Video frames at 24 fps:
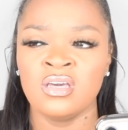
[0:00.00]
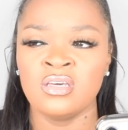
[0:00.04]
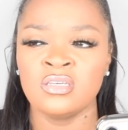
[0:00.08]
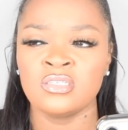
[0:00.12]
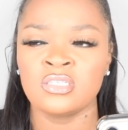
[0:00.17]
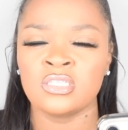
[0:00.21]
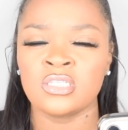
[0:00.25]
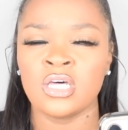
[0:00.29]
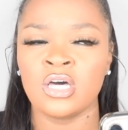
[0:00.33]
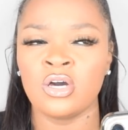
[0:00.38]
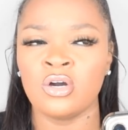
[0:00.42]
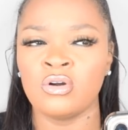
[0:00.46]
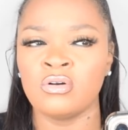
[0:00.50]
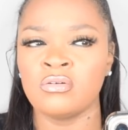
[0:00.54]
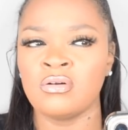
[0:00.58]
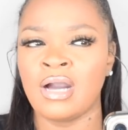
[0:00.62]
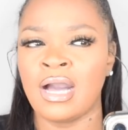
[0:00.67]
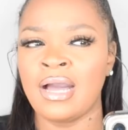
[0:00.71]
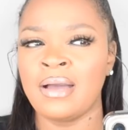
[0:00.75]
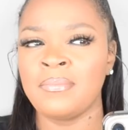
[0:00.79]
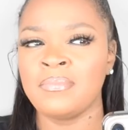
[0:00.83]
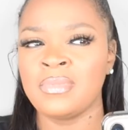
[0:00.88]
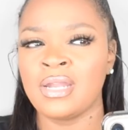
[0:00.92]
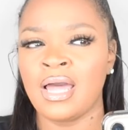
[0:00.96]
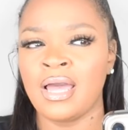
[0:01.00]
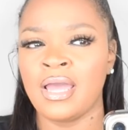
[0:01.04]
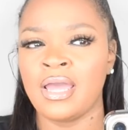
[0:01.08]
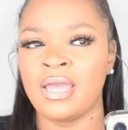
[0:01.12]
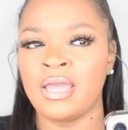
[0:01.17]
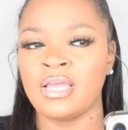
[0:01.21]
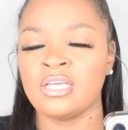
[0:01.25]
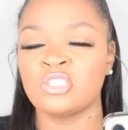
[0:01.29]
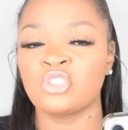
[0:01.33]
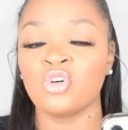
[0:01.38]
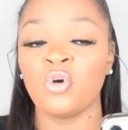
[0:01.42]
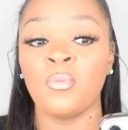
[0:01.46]
So I'm
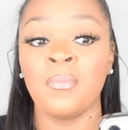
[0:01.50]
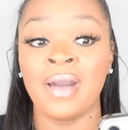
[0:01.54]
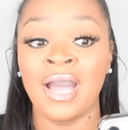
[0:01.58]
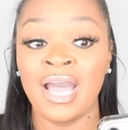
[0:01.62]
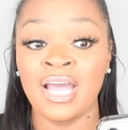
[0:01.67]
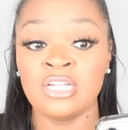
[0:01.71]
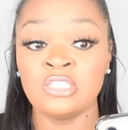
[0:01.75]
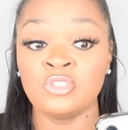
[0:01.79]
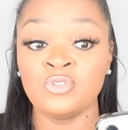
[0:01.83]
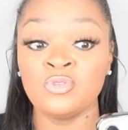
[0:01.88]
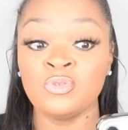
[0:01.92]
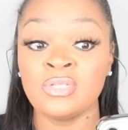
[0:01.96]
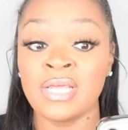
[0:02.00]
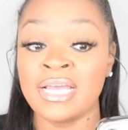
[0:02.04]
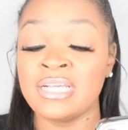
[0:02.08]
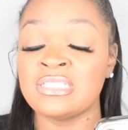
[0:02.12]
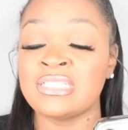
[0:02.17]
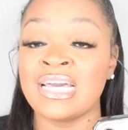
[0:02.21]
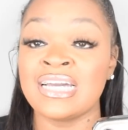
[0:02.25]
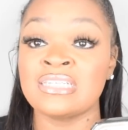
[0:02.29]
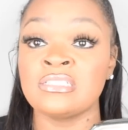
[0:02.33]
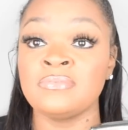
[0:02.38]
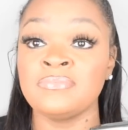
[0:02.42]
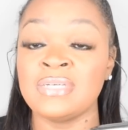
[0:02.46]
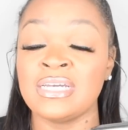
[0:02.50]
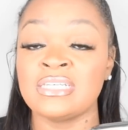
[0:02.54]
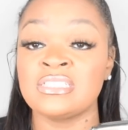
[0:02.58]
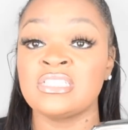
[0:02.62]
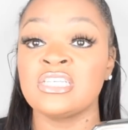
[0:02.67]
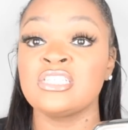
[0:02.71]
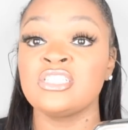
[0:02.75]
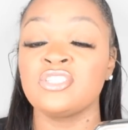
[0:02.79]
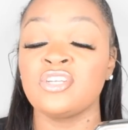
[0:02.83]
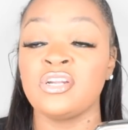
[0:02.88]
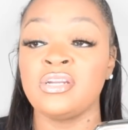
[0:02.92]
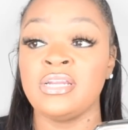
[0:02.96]
like, so mind you, they text me at
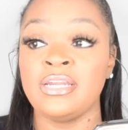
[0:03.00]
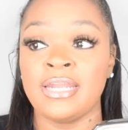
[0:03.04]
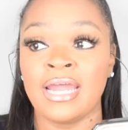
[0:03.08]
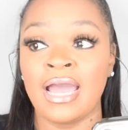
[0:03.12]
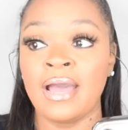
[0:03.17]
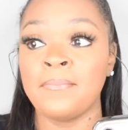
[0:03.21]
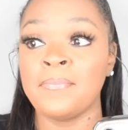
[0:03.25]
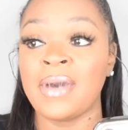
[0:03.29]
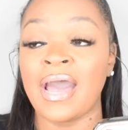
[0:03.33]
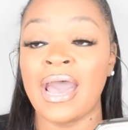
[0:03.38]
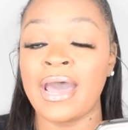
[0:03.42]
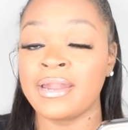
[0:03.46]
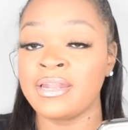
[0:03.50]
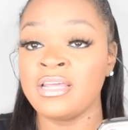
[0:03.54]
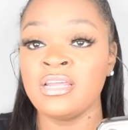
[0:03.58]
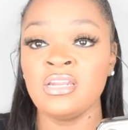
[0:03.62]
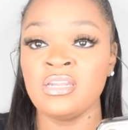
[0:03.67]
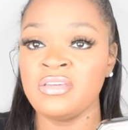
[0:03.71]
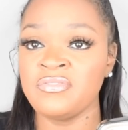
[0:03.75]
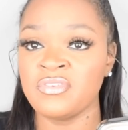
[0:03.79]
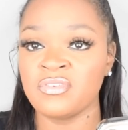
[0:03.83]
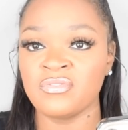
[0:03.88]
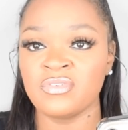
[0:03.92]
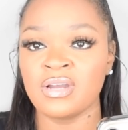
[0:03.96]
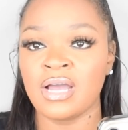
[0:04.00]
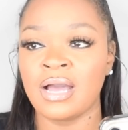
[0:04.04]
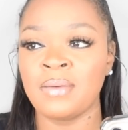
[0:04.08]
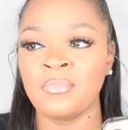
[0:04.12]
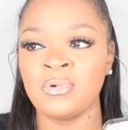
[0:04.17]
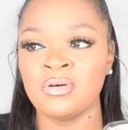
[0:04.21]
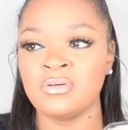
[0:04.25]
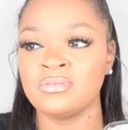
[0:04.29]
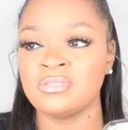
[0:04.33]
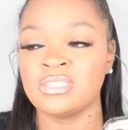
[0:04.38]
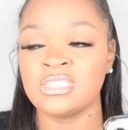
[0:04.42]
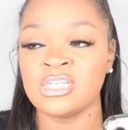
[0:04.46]
6:39, but I didn't even I'm
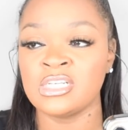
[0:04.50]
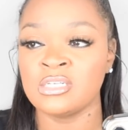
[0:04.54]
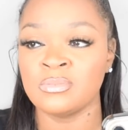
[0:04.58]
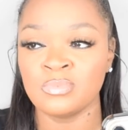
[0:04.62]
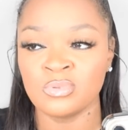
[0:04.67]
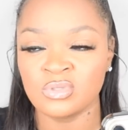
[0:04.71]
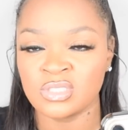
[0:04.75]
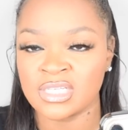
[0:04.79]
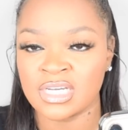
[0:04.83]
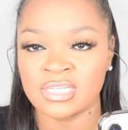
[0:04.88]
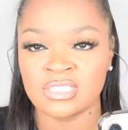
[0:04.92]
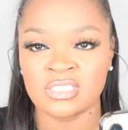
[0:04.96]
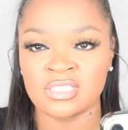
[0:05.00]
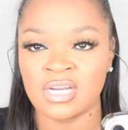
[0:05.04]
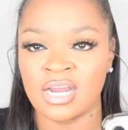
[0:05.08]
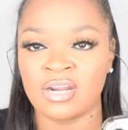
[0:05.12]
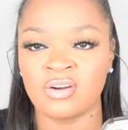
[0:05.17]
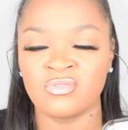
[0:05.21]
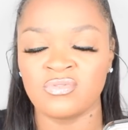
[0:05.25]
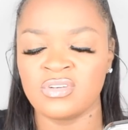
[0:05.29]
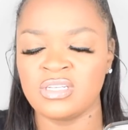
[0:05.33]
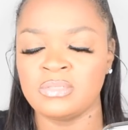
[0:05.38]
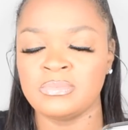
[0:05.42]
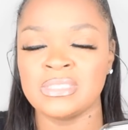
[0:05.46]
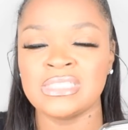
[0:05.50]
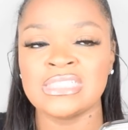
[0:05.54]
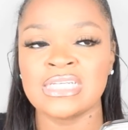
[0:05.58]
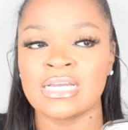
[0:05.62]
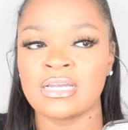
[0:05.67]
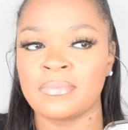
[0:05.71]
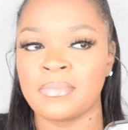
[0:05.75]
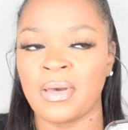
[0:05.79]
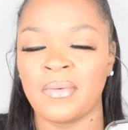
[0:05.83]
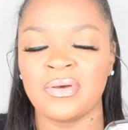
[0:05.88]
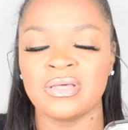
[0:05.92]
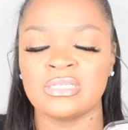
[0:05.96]
a terrible texter. I don't really be
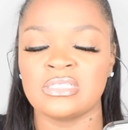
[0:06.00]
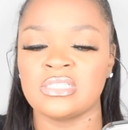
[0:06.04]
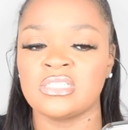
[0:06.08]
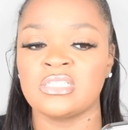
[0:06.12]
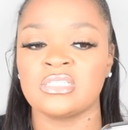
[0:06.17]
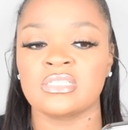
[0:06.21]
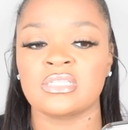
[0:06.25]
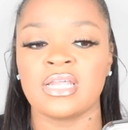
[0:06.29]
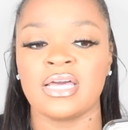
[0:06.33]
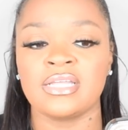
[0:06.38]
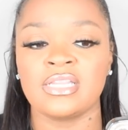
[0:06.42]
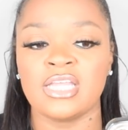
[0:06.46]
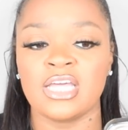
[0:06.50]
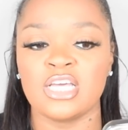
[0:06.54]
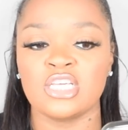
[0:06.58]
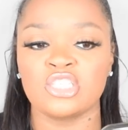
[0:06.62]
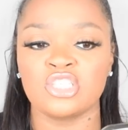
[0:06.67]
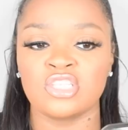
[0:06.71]
checking my messages like that.